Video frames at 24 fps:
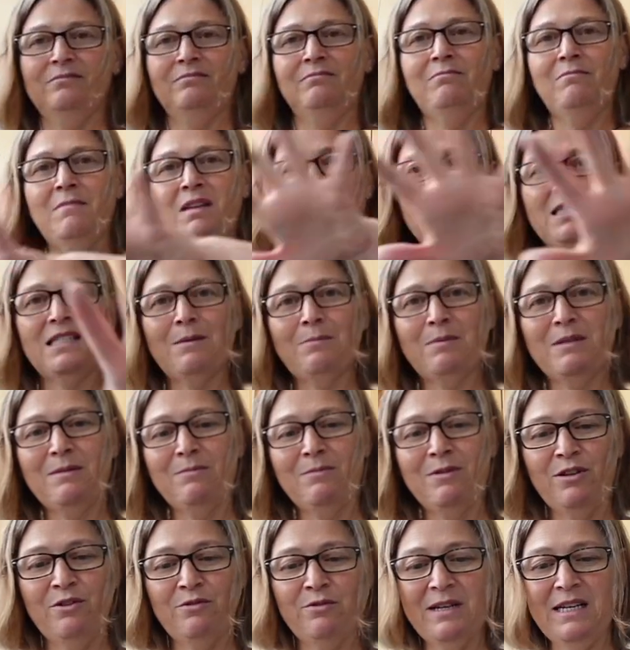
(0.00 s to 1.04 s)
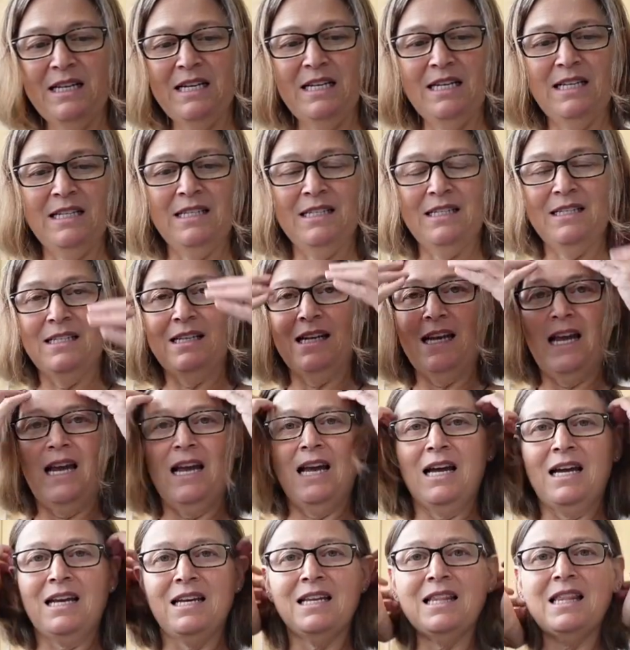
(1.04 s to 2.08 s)
mix up some ingredients,
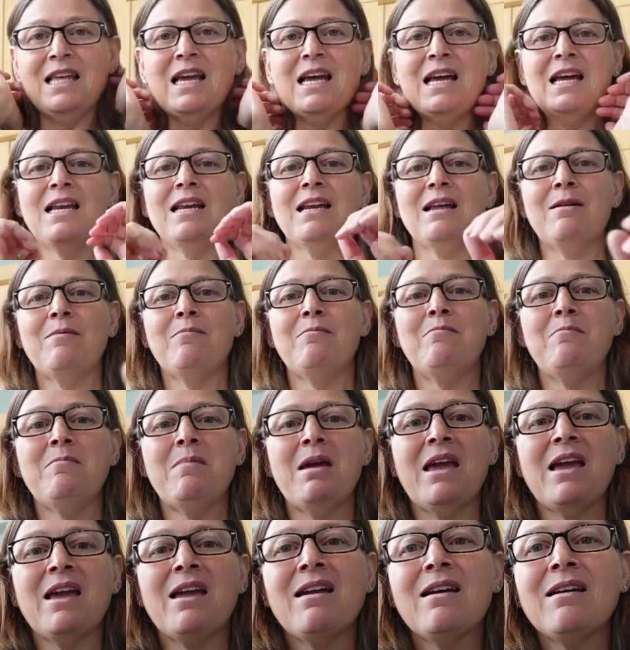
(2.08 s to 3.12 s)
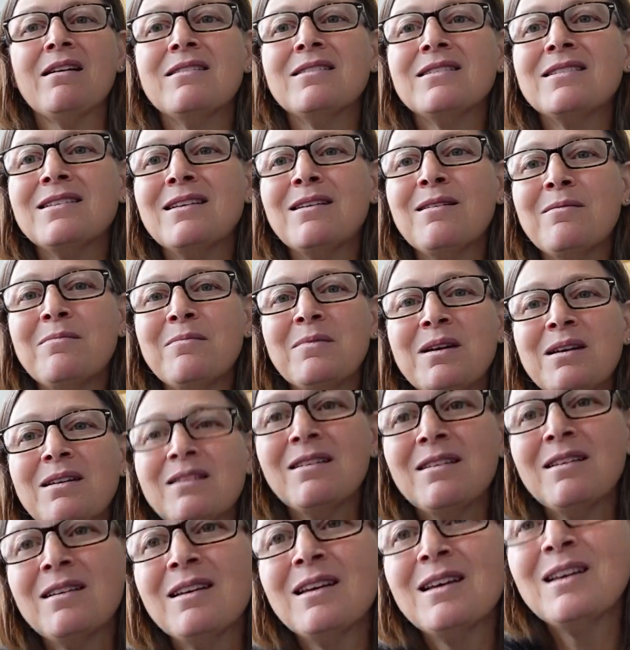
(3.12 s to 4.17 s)
and then make some
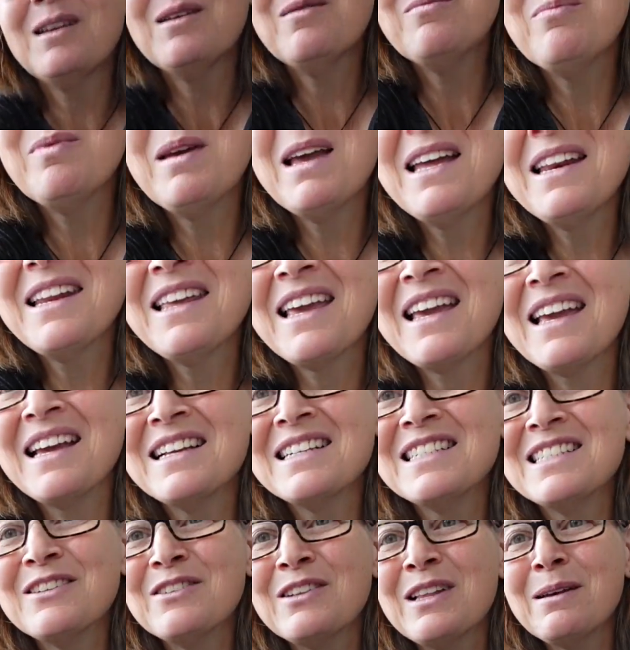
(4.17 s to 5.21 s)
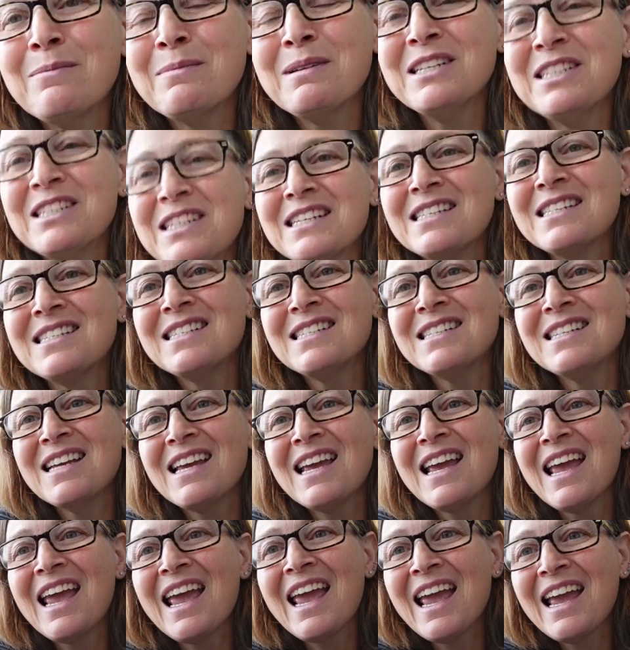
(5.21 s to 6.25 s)
pancakes. So let me just
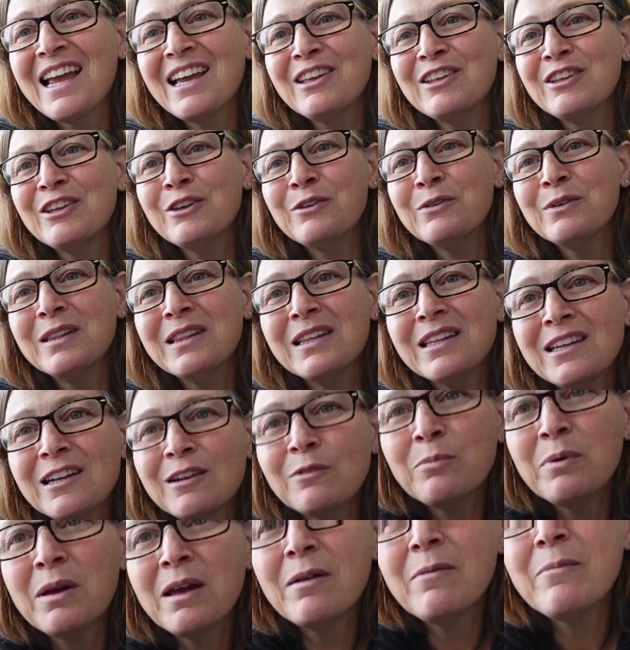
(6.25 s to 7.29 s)
angle you a little bit